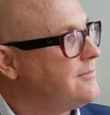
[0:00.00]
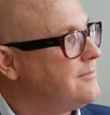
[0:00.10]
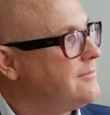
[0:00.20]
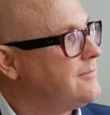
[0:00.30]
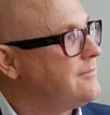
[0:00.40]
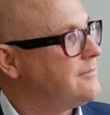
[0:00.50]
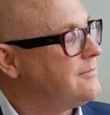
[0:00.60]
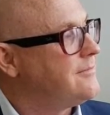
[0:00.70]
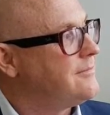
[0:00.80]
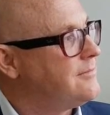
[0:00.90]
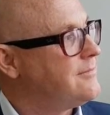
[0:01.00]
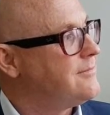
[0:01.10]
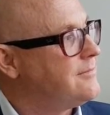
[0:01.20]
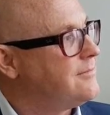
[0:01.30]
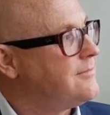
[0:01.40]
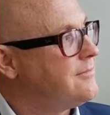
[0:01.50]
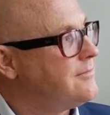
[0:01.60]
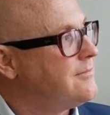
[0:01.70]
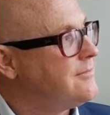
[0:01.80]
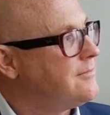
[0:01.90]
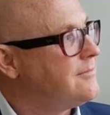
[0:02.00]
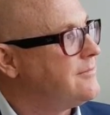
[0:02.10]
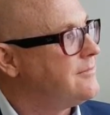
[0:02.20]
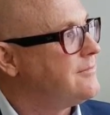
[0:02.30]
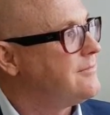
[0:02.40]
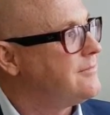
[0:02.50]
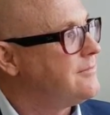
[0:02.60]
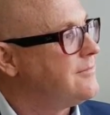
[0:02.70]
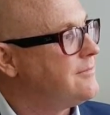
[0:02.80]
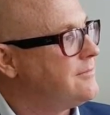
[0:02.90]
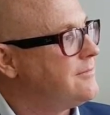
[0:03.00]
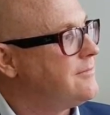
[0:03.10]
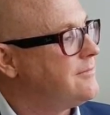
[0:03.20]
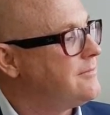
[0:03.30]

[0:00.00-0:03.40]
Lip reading: The person shown says nothing.